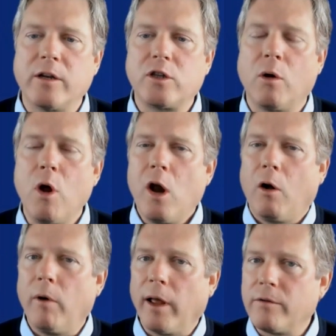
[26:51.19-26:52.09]
So
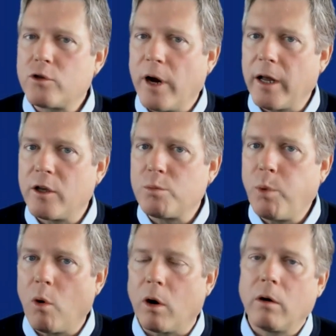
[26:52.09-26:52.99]
relative strength is
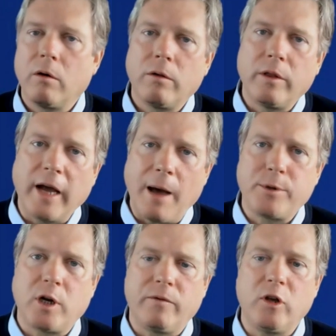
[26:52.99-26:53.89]
poor, the
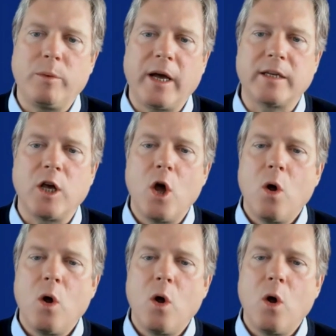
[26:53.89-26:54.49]
opposite of UPS.